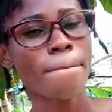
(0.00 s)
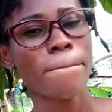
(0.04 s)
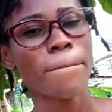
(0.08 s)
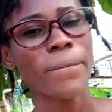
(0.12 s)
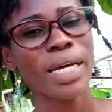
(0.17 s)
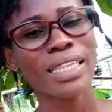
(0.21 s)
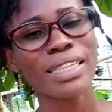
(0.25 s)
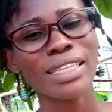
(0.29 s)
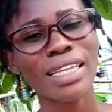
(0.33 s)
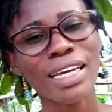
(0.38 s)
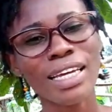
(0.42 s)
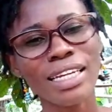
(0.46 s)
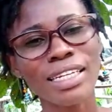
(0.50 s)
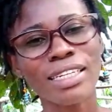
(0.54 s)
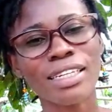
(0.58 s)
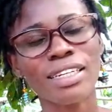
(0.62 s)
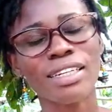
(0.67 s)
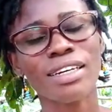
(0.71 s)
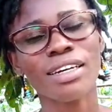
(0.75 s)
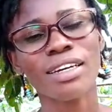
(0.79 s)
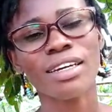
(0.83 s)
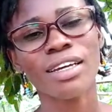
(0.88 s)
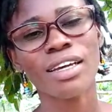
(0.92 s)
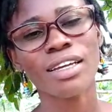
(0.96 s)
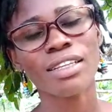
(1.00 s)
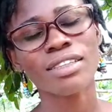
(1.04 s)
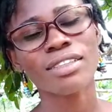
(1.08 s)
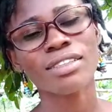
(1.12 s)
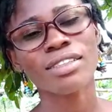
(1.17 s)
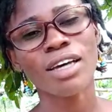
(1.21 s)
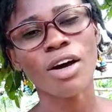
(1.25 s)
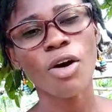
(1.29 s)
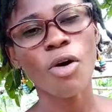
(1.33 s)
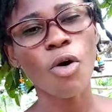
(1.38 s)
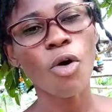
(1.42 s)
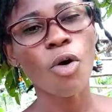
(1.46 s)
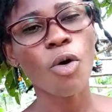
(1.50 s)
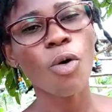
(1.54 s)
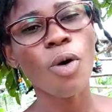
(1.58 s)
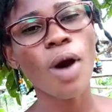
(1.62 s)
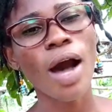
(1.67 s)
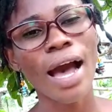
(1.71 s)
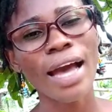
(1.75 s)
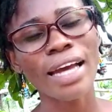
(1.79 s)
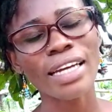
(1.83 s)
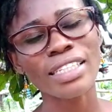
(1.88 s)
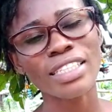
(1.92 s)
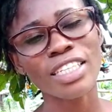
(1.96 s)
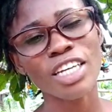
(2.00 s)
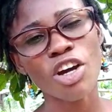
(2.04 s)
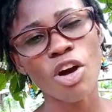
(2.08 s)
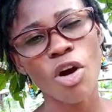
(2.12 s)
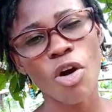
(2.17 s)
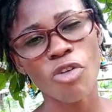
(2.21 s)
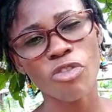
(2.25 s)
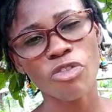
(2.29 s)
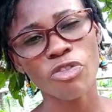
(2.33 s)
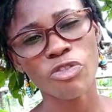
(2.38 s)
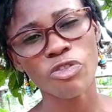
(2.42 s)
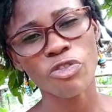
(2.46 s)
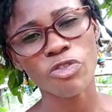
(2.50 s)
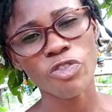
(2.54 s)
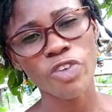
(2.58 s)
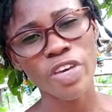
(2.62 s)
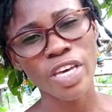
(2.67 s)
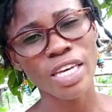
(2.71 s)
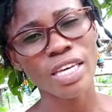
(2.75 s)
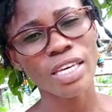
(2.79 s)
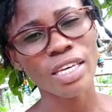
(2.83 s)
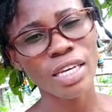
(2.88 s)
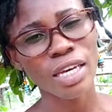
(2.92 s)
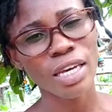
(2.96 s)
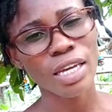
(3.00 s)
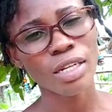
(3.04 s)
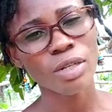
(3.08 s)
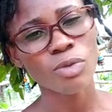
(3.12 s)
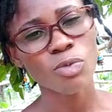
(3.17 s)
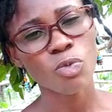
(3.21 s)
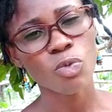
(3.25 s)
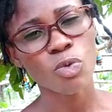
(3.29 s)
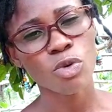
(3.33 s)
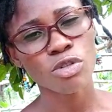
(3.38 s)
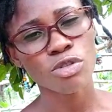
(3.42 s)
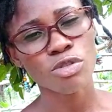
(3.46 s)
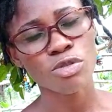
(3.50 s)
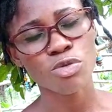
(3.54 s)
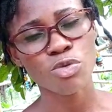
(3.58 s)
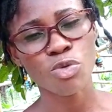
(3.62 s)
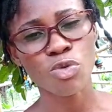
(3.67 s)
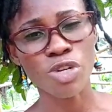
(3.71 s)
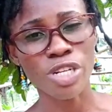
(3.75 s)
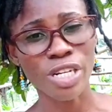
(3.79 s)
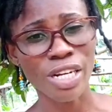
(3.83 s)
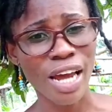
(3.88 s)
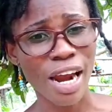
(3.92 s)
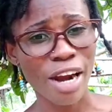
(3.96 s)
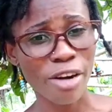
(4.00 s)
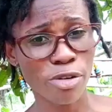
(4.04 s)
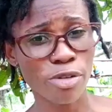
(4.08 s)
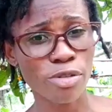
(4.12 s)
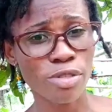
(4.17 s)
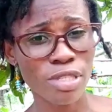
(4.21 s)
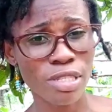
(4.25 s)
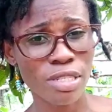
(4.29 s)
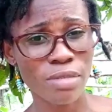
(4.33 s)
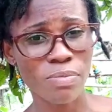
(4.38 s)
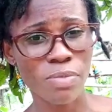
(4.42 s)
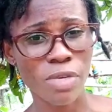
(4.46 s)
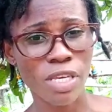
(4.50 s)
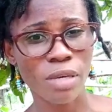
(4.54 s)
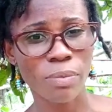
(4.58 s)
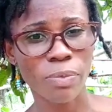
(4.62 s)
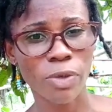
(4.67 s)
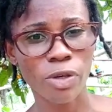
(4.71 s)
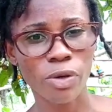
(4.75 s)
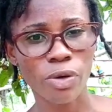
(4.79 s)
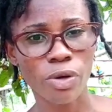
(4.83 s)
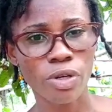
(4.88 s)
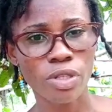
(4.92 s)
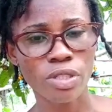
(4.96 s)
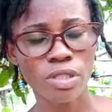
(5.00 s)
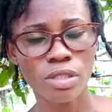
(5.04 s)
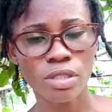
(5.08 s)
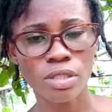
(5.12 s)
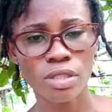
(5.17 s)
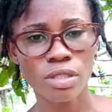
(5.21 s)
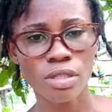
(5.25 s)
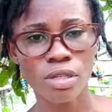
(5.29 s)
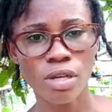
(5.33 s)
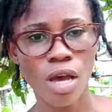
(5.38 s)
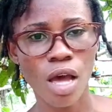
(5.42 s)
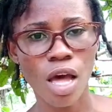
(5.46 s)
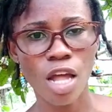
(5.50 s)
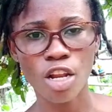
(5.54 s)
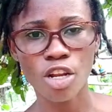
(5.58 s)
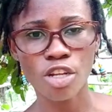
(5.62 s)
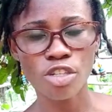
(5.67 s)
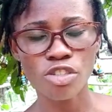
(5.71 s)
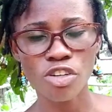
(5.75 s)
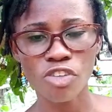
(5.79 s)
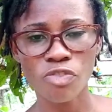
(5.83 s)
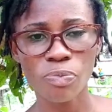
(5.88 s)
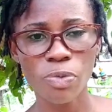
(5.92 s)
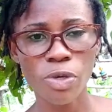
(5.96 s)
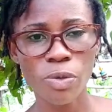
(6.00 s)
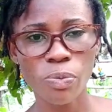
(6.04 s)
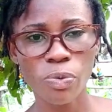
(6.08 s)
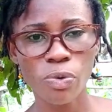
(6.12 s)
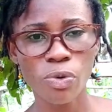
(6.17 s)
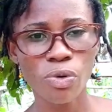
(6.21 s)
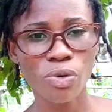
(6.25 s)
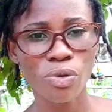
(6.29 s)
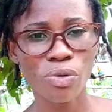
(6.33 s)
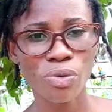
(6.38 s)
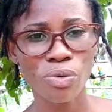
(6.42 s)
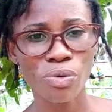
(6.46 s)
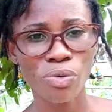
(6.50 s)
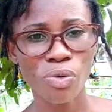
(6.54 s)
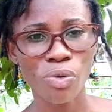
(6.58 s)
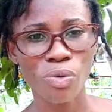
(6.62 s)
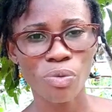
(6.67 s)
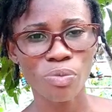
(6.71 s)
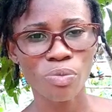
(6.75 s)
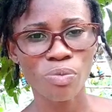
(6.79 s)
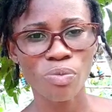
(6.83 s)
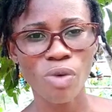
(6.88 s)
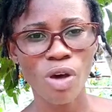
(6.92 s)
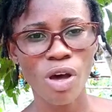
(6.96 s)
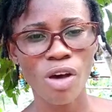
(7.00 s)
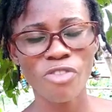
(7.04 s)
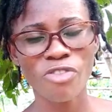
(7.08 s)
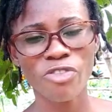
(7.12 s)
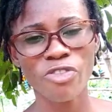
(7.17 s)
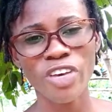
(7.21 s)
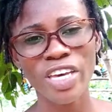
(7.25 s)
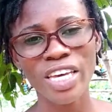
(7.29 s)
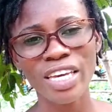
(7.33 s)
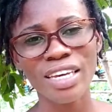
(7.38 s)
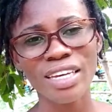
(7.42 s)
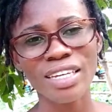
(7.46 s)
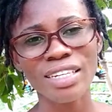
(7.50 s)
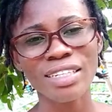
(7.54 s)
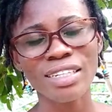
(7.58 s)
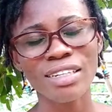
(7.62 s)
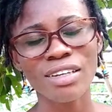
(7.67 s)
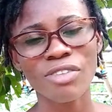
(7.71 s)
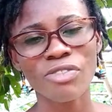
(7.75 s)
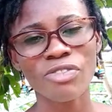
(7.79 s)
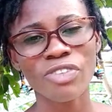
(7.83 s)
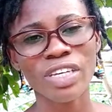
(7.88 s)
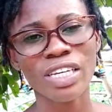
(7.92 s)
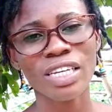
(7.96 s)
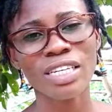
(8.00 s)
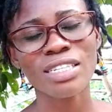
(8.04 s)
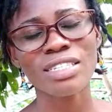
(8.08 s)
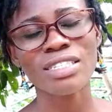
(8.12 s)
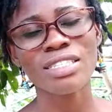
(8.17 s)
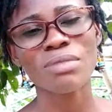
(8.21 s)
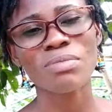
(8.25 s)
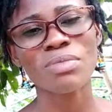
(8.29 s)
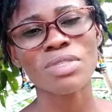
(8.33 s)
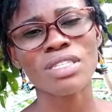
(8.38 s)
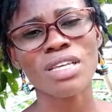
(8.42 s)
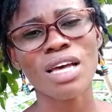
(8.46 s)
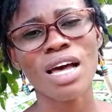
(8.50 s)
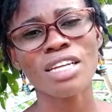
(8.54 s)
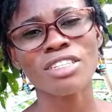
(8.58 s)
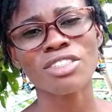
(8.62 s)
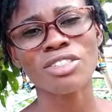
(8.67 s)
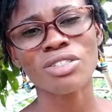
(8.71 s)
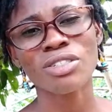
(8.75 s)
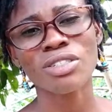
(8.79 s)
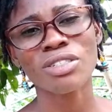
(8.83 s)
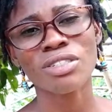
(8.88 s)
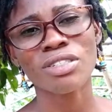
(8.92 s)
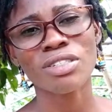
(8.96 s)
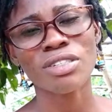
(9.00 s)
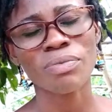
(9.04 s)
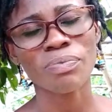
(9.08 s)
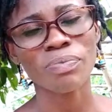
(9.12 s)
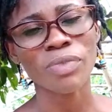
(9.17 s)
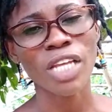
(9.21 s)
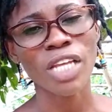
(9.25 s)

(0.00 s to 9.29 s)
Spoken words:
But then the whole idea of vegan was so narrow to me because a lot of people, veganism is actually,